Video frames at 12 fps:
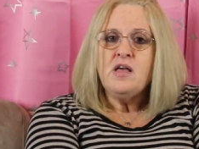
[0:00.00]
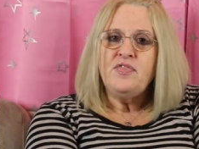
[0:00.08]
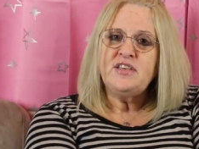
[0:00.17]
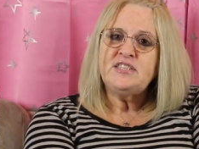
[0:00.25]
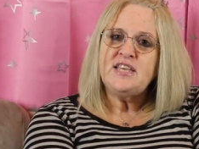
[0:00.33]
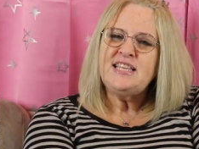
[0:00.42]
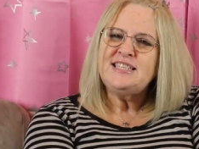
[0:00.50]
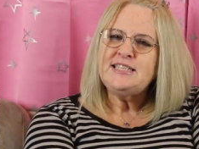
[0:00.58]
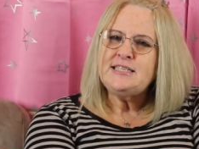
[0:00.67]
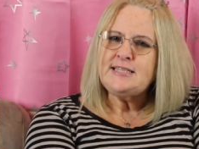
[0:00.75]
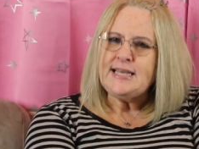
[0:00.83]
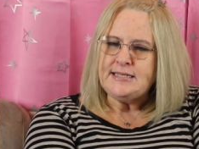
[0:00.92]
This
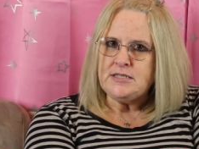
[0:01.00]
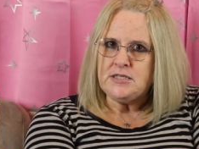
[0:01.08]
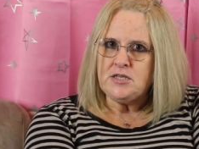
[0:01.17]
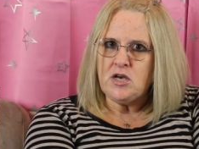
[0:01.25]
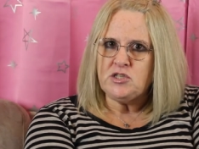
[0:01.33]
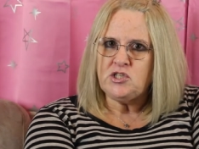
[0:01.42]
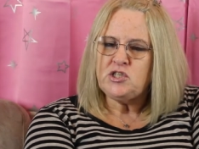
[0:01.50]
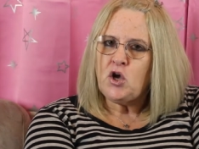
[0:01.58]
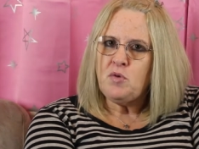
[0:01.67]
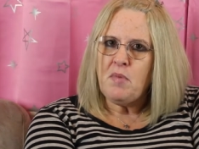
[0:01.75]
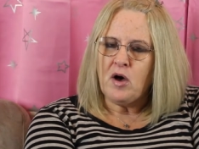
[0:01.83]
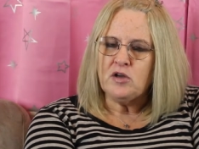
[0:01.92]
incensed her
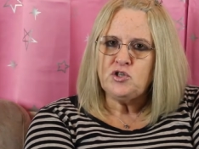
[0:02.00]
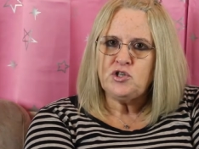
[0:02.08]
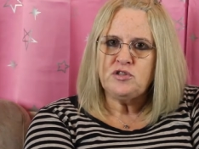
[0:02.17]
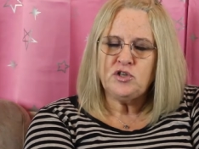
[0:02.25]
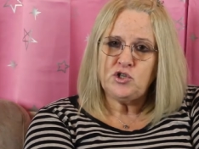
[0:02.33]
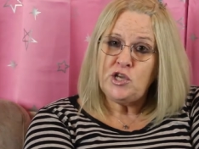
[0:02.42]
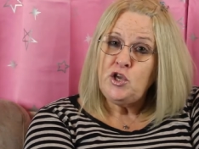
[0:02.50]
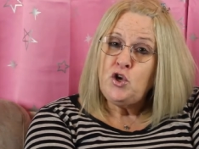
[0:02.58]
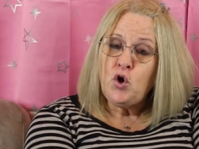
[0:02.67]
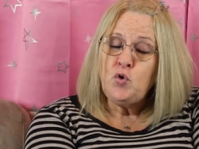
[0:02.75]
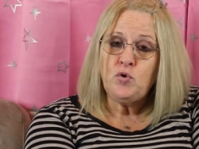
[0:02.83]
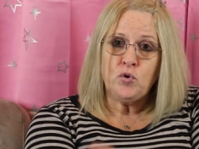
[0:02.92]
so much that she
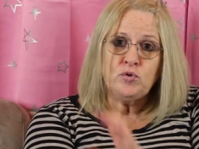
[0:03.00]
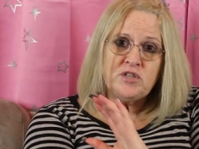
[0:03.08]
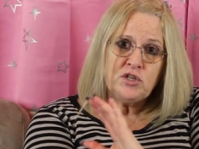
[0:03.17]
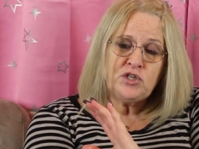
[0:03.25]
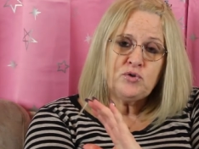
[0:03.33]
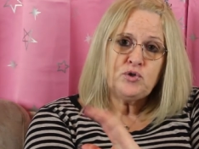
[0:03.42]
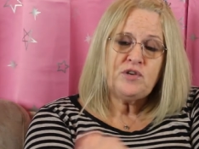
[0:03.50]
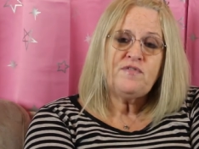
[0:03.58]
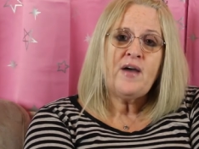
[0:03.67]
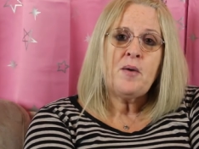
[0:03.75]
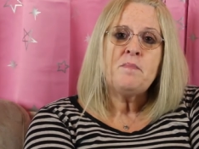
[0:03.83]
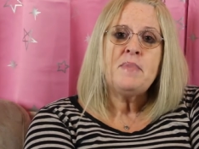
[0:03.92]
Googled until she
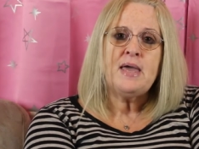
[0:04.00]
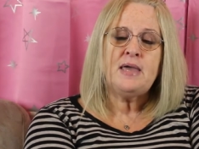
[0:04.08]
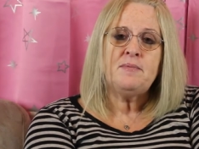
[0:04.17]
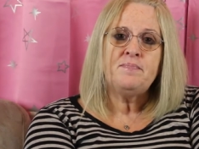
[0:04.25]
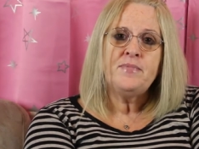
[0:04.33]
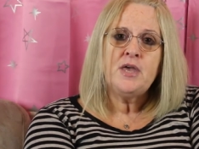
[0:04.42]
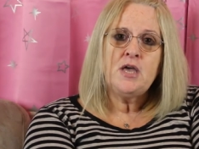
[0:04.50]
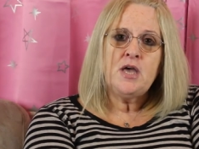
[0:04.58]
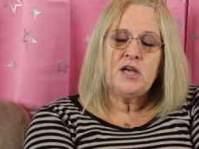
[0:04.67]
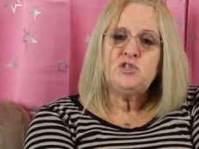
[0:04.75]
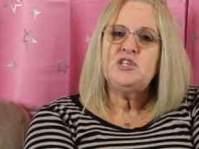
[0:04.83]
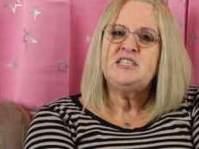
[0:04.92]
found me.
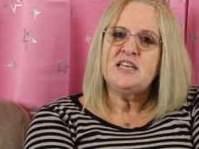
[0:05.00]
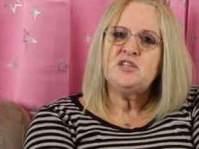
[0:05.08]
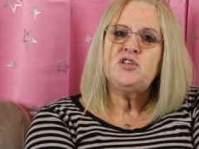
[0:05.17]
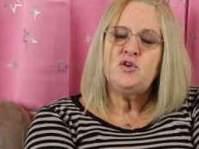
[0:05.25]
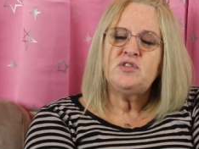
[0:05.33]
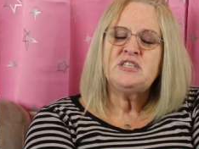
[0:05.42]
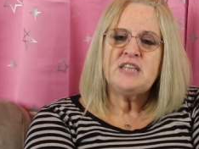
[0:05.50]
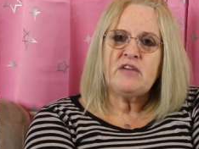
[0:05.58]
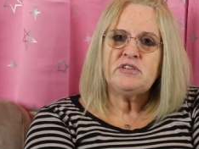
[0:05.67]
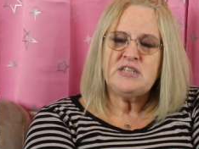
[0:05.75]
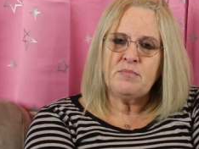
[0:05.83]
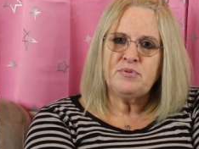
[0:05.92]
And she said, Are you the
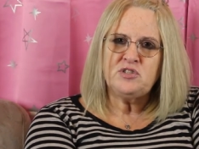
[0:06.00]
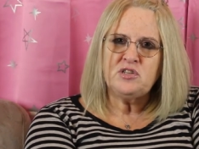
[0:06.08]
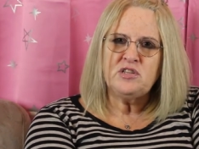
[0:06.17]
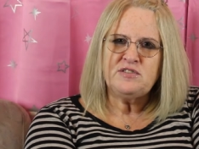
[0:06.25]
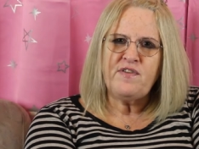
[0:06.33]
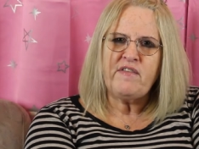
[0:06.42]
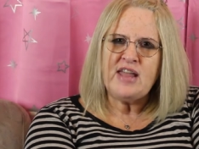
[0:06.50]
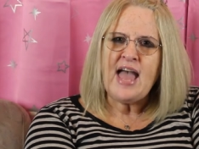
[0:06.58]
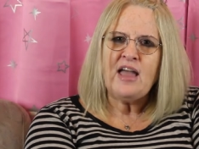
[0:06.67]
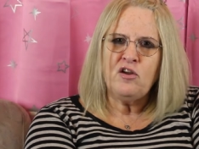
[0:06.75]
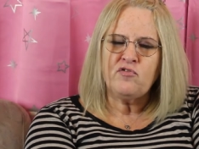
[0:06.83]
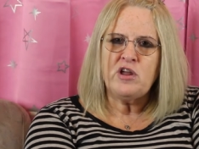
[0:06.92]
Sarah Templeton that's very
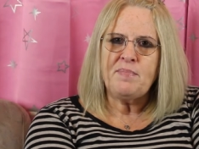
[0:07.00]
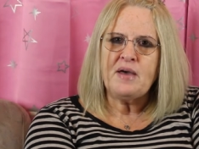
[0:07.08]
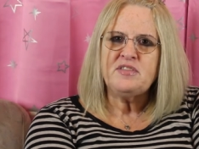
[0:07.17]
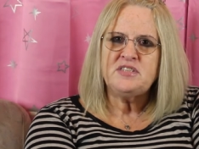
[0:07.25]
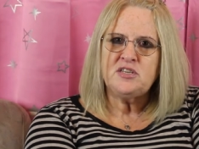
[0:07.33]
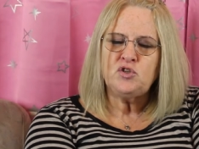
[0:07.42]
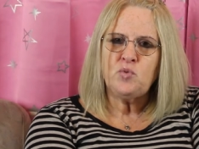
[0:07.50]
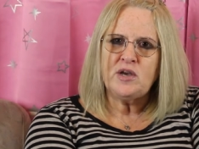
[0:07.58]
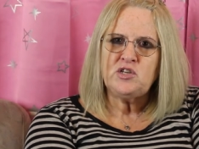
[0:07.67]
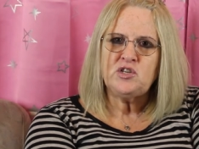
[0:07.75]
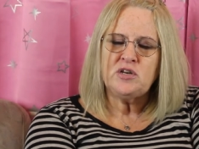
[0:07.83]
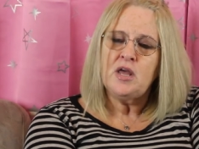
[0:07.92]
angry about the
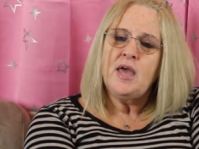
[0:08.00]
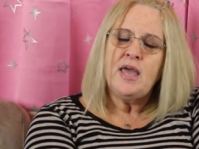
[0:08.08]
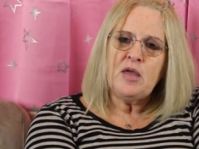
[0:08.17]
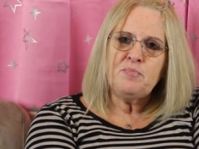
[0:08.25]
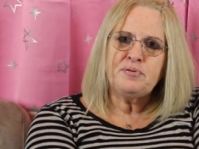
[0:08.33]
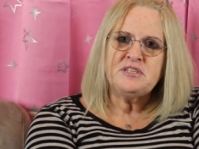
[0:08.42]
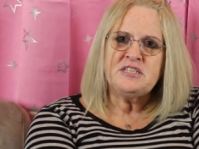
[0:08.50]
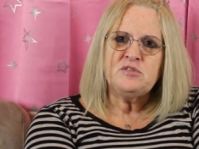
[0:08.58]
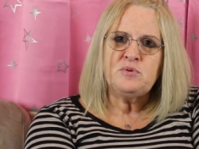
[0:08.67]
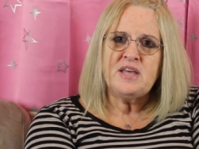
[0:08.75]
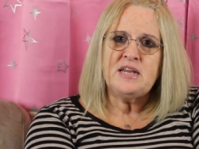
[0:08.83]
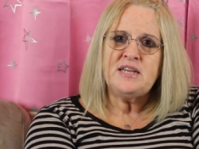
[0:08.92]
situation in prisons
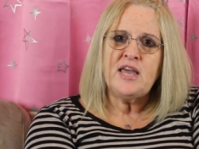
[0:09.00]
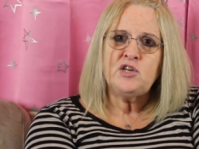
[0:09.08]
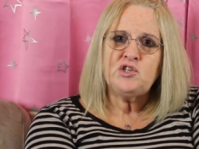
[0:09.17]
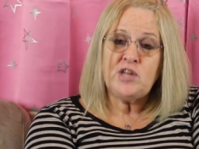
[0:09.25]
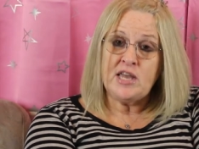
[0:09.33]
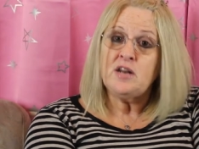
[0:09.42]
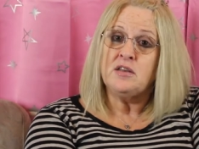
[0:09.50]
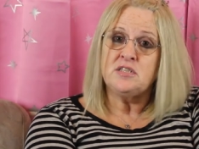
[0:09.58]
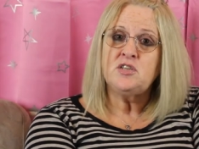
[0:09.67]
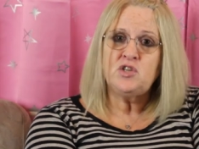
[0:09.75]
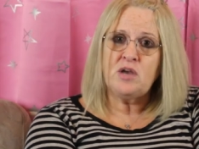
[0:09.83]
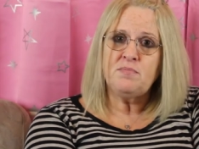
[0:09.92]
with ADHD? And I
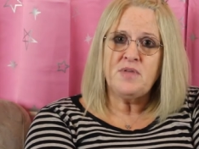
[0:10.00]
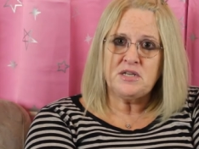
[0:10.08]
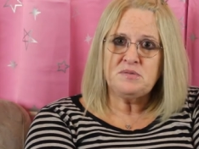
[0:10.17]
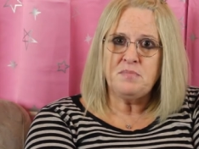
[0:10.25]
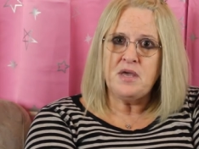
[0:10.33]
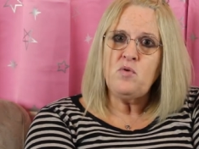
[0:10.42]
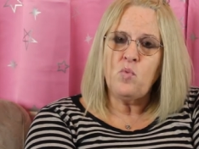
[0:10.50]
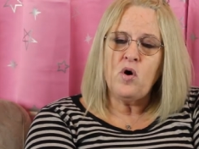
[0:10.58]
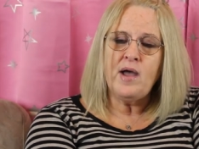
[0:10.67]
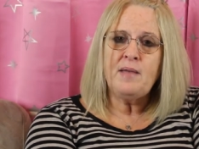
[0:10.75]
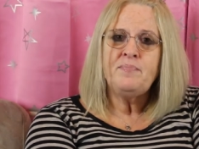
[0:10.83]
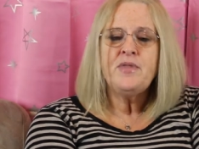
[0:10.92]
said, Yep, that's me.
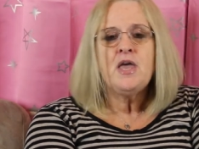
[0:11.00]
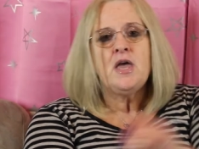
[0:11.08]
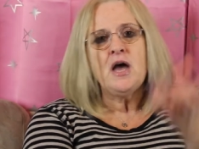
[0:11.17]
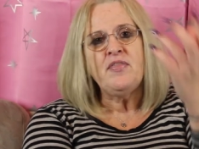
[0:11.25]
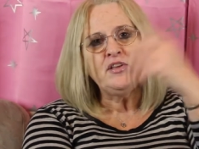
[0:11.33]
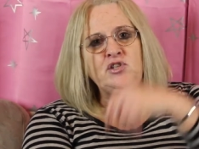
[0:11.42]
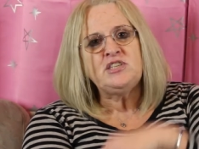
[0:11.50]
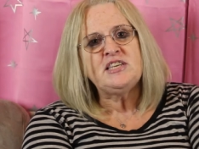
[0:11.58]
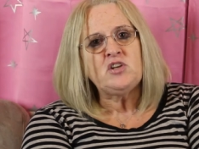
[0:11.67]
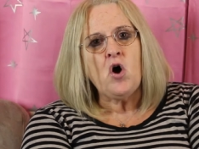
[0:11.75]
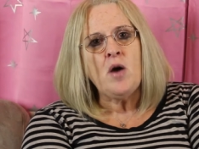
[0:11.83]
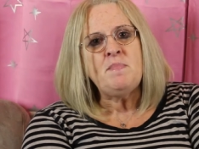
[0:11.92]
Why? And then she
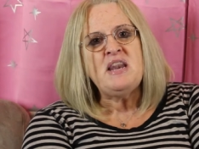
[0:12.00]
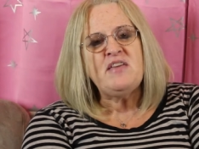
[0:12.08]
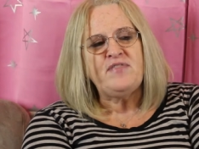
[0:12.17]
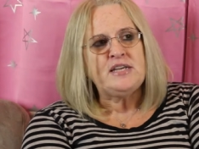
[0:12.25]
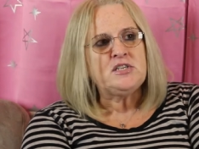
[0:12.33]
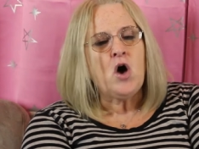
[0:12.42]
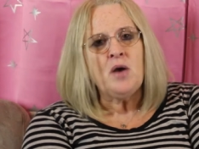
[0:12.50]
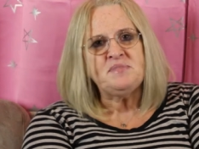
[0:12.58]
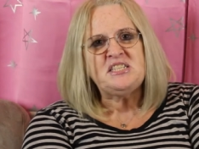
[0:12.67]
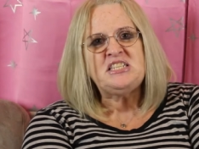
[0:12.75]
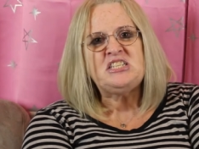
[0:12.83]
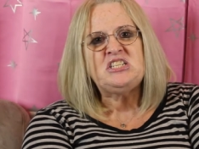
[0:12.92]
said, I'm livid. I'm
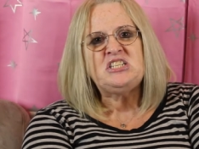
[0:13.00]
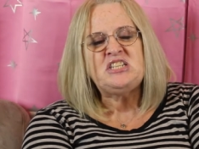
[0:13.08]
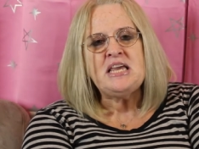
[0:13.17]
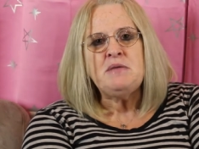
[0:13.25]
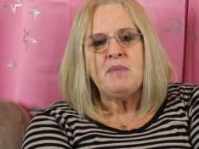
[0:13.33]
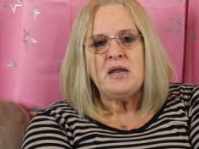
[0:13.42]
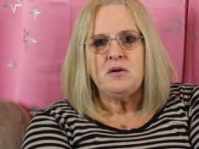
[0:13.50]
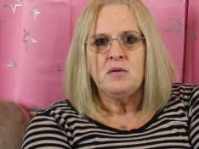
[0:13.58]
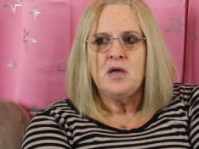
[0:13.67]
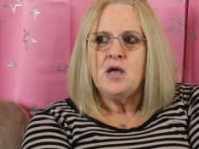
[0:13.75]
steaming.